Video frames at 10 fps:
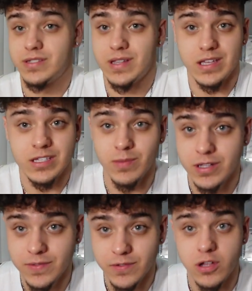Stay
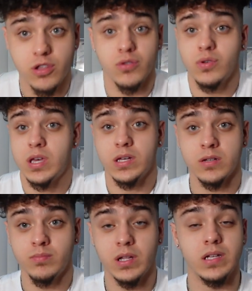smelling fresh, you can't
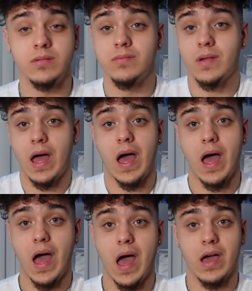complain.
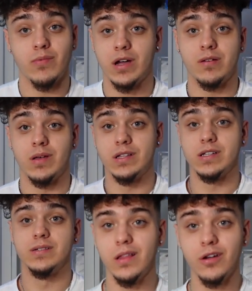I recommend
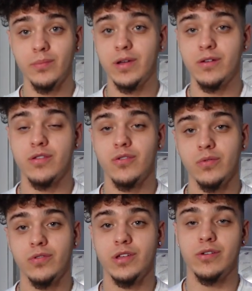it. A little bit of
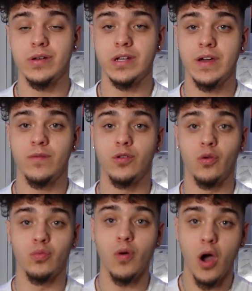jewelry you can never
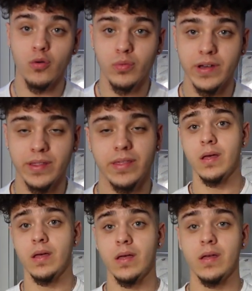go wrong with.
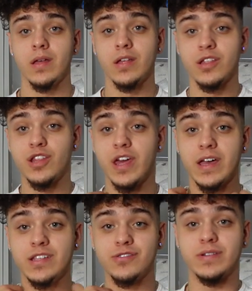
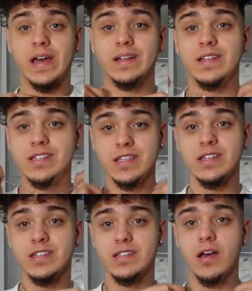Chains or
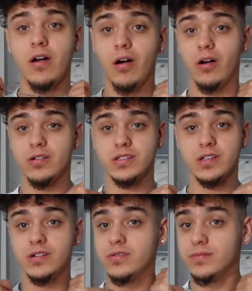necklaces,
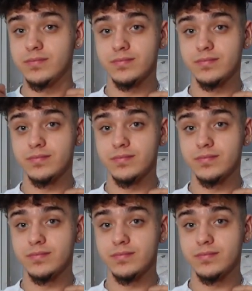also